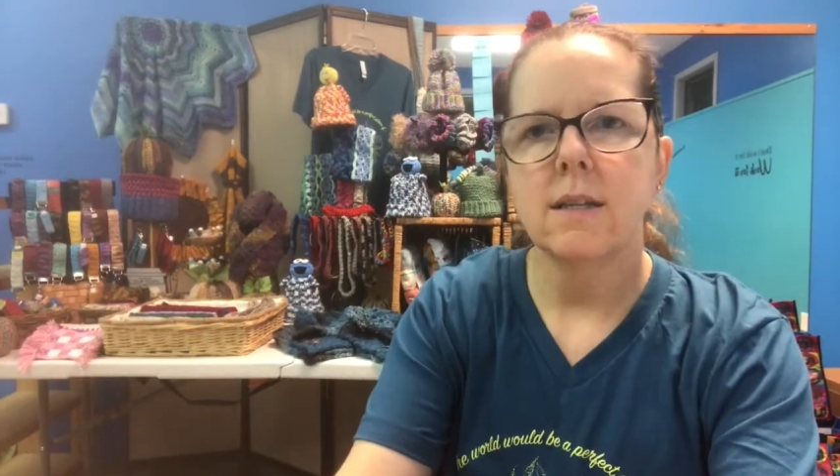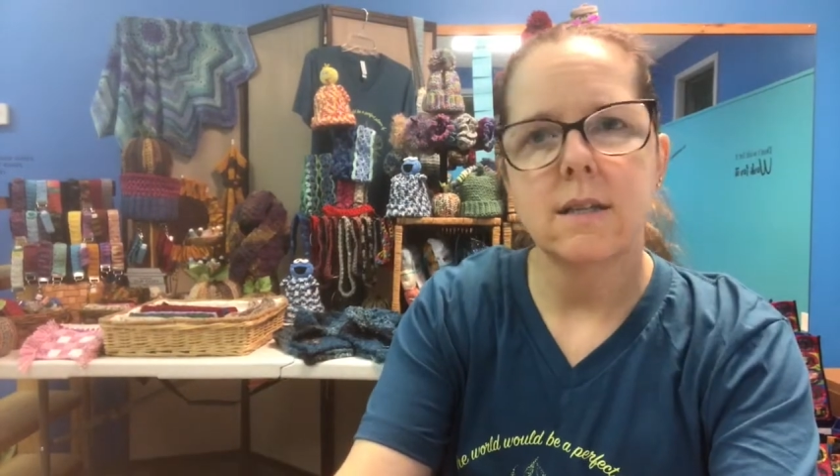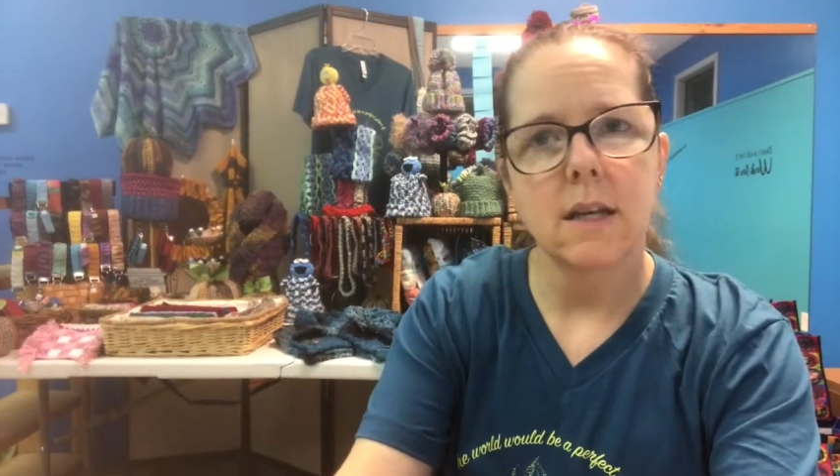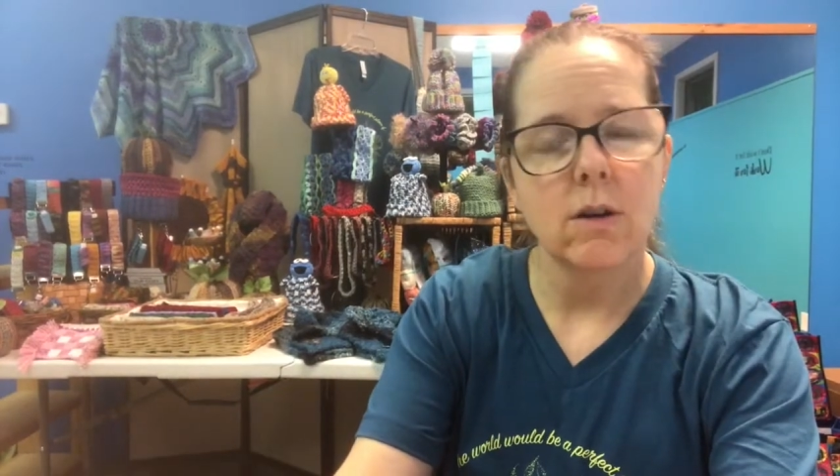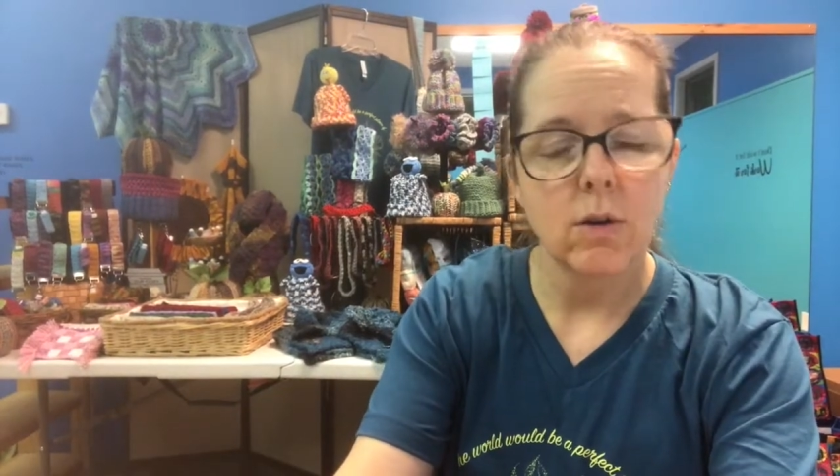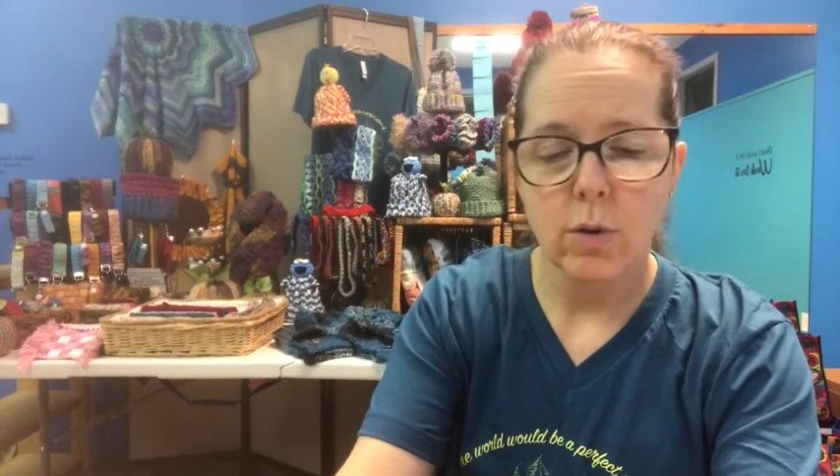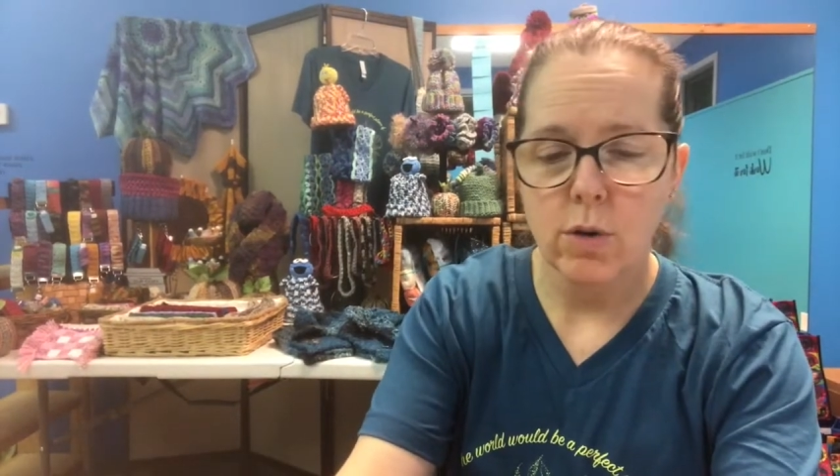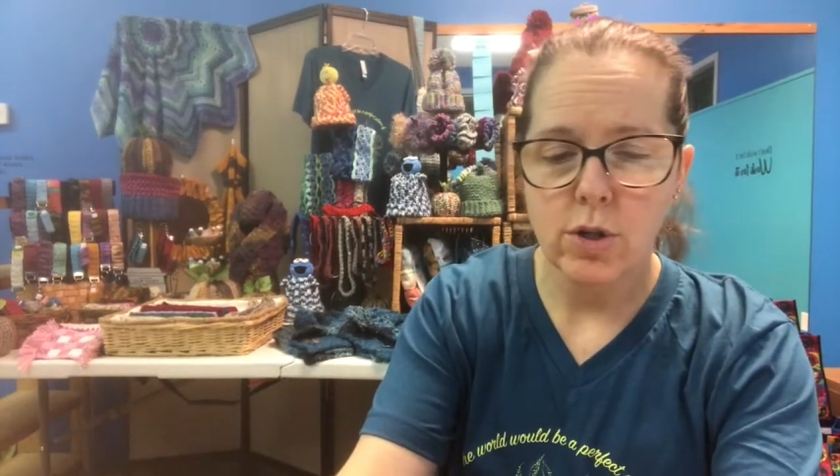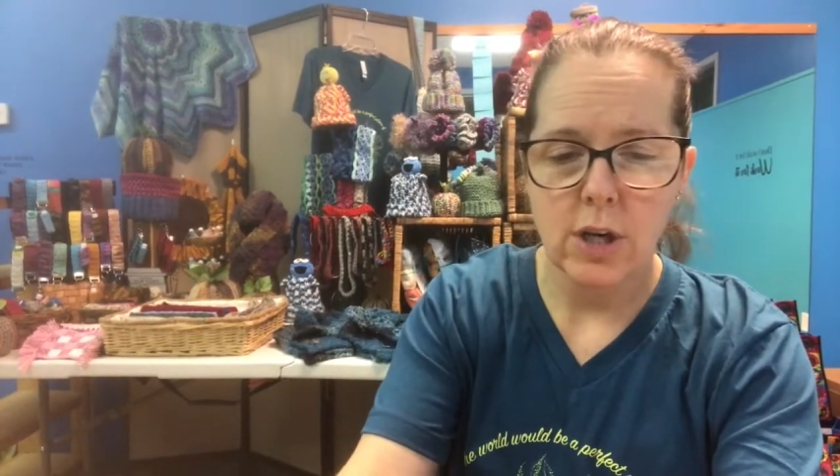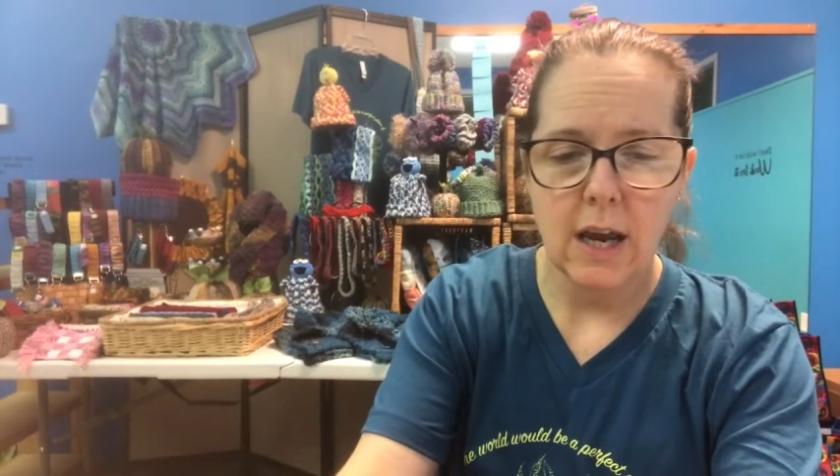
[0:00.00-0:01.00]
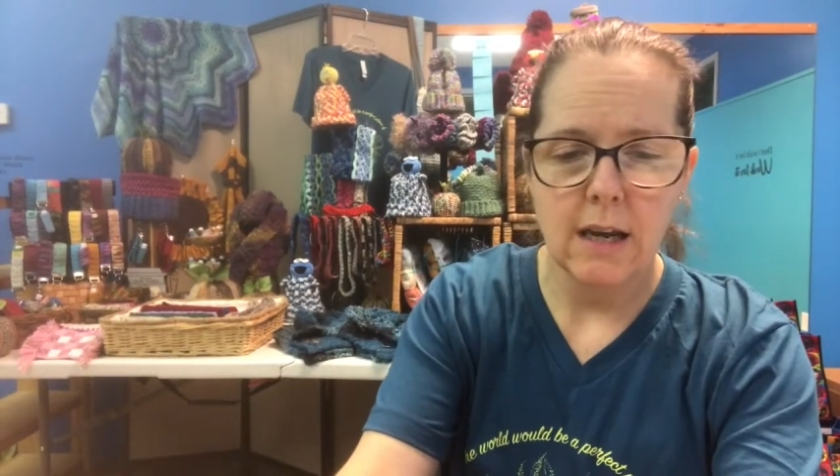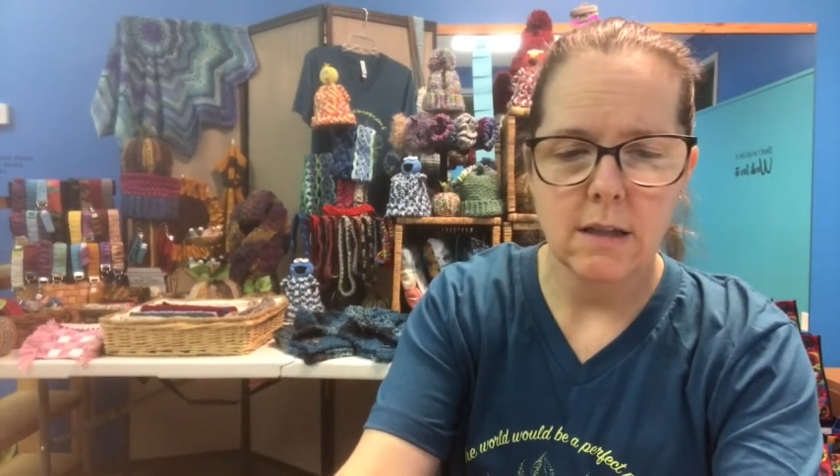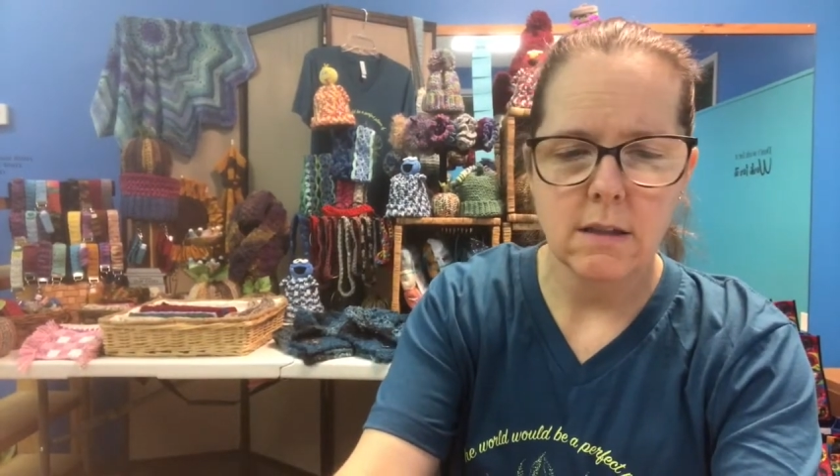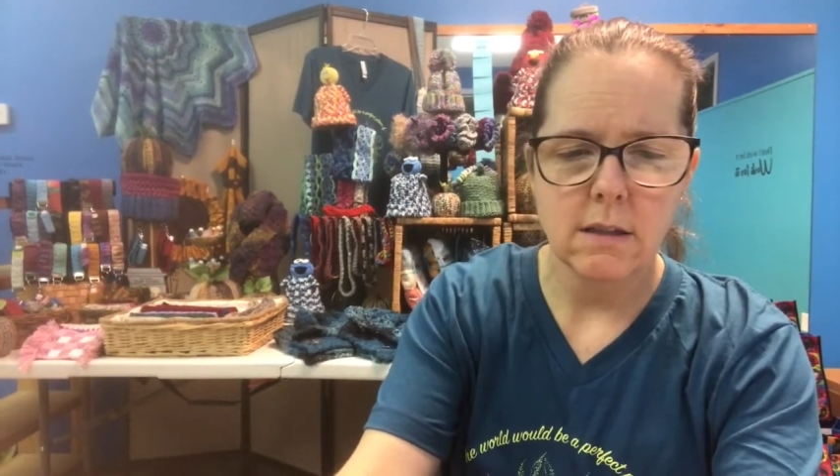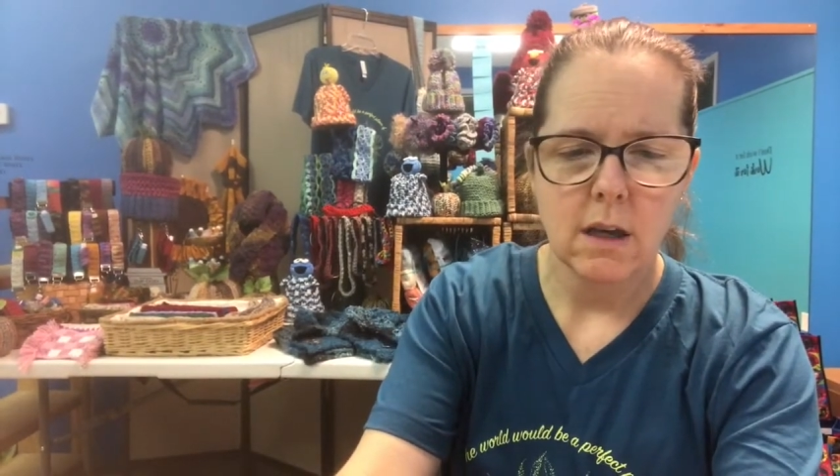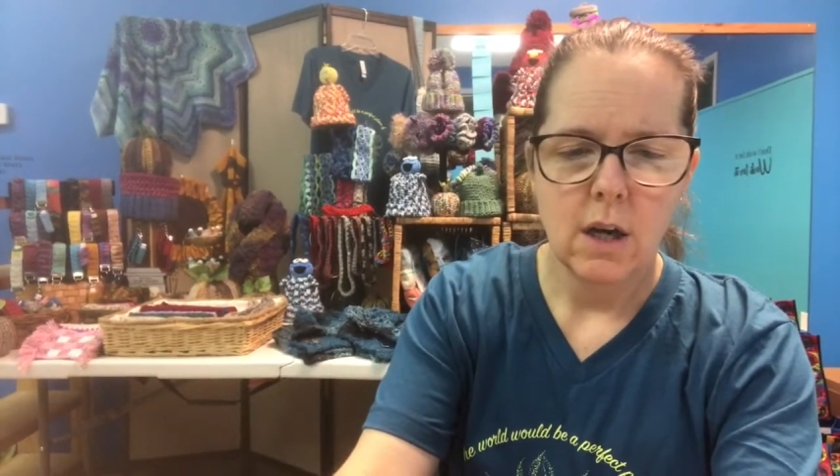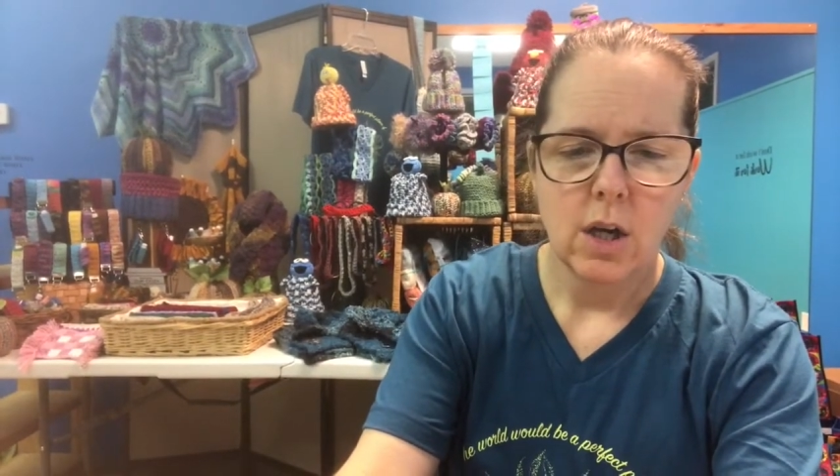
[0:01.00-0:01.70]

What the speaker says: single crochets,